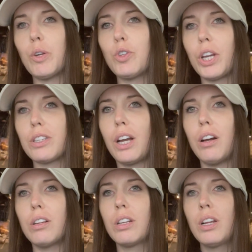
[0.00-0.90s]
checked
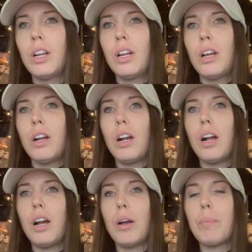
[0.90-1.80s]
out.
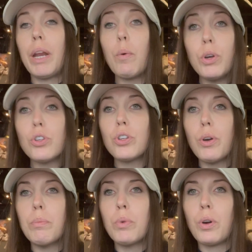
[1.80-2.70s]
And I will show
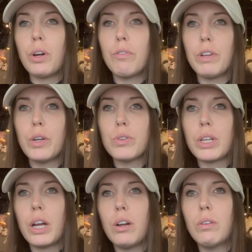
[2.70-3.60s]
up more in videos
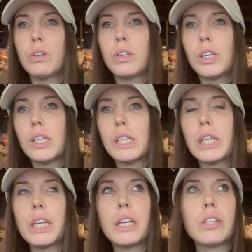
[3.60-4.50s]
now.
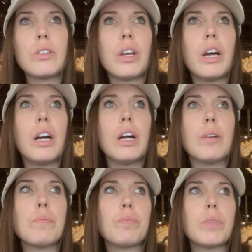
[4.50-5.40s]
It's
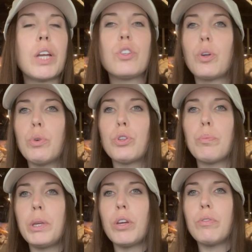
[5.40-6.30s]
I still will do
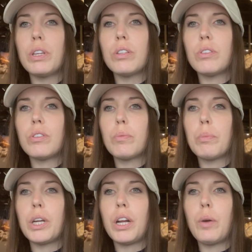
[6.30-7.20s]
POVs,
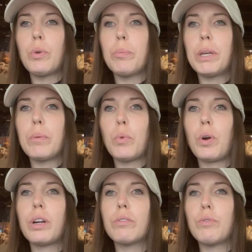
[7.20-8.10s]
but I will be
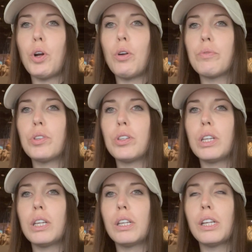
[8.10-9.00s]
more involved
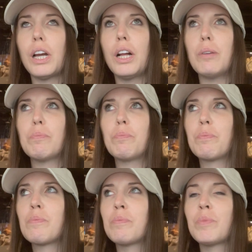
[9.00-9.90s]
in
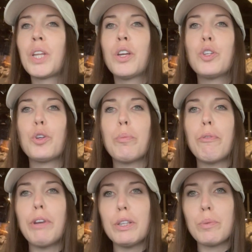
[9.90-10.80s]
showing
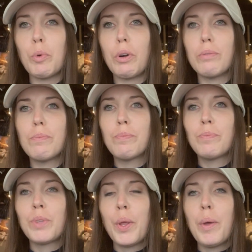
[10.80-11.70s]
my face more.
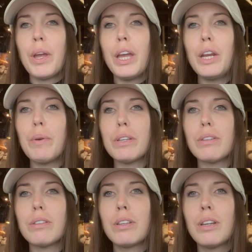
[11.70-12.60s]

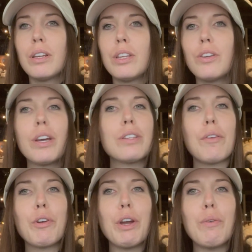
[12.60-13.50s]
Anyways, you guys
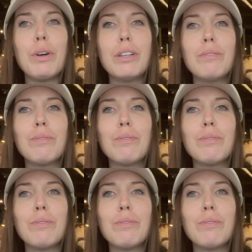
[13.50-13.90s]
have a great one.